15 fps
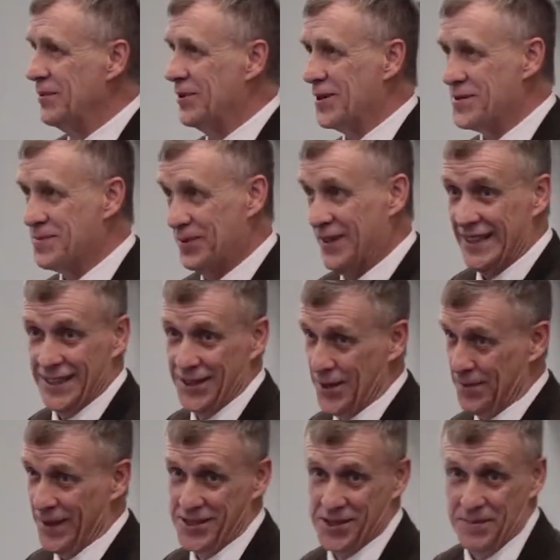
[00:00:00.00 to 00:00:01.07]
Of course, we didn't
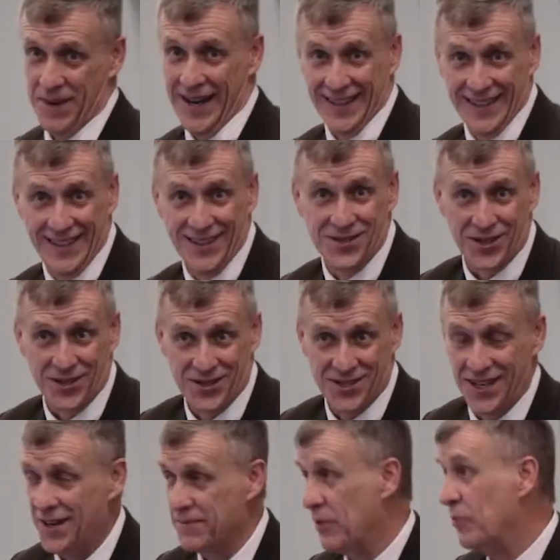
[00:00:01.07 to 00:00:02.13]
know much about kids
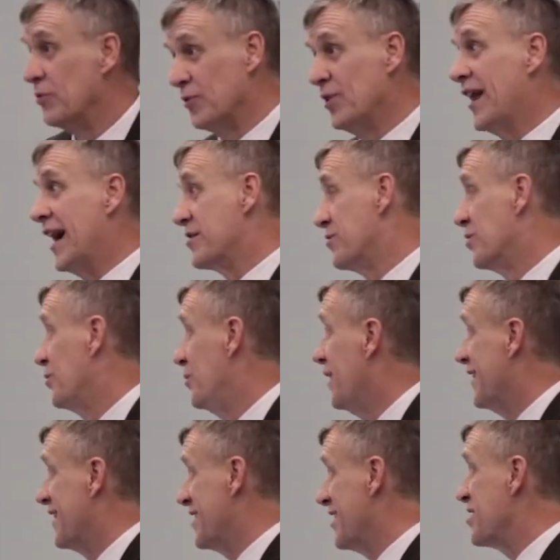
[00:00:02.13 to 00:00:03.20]
ourselves, but we realized real
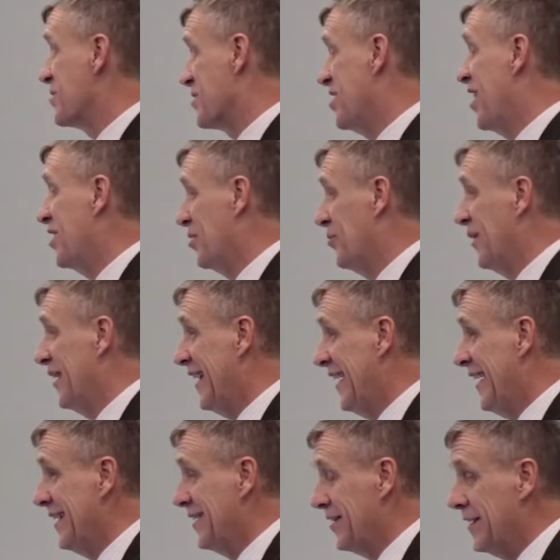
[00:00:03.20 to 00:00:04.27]
quick that this was not the way to
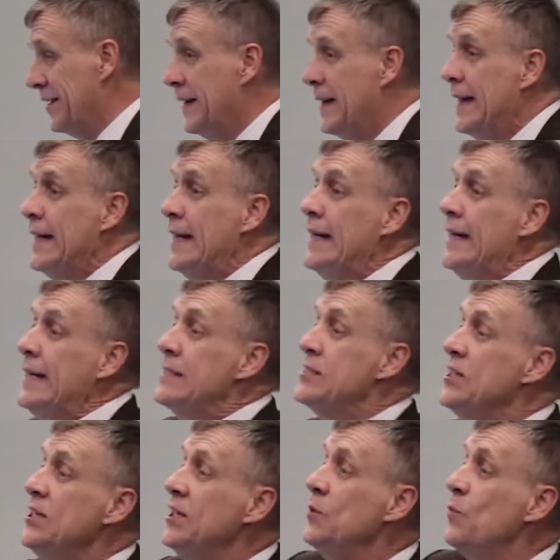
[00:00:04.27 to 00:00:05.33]
handle it.
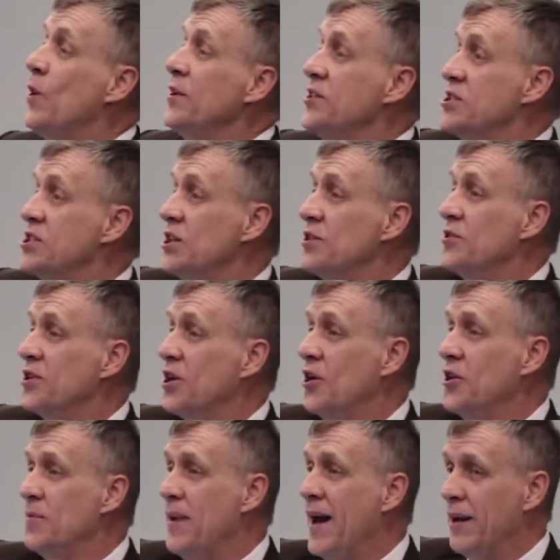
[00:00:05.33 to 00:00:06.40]
She didn't want the children to
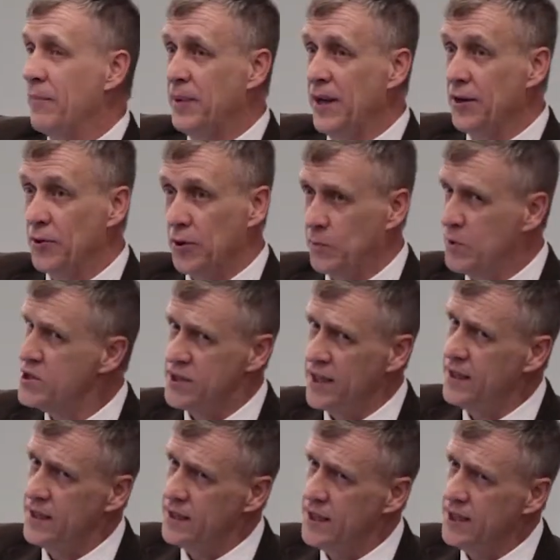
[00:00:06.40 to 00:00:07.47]
go to the back bedroom, which
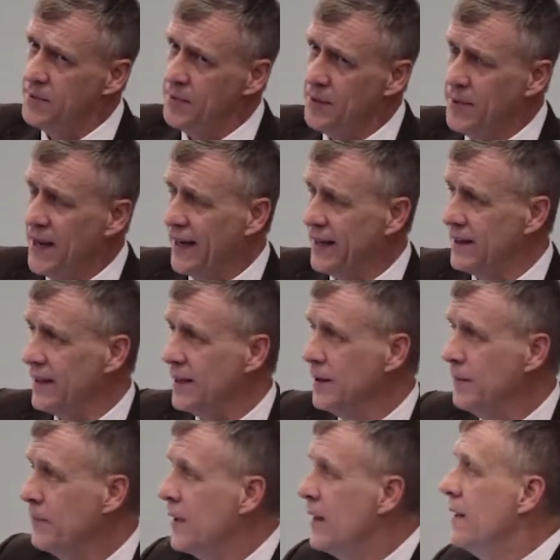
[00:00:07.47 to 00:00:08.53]
they didn't need to be back
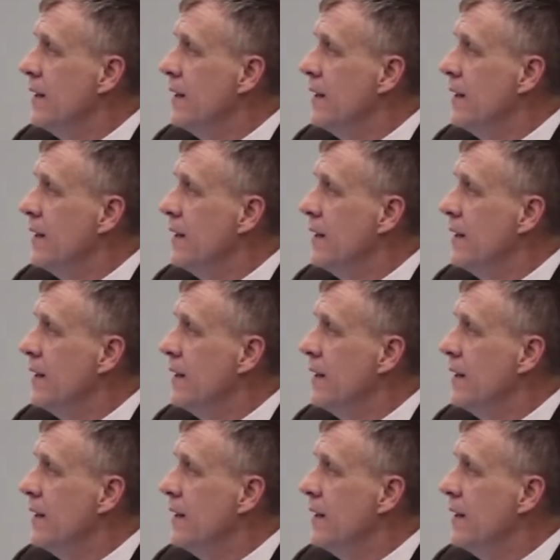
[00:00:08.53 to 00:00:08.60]
there.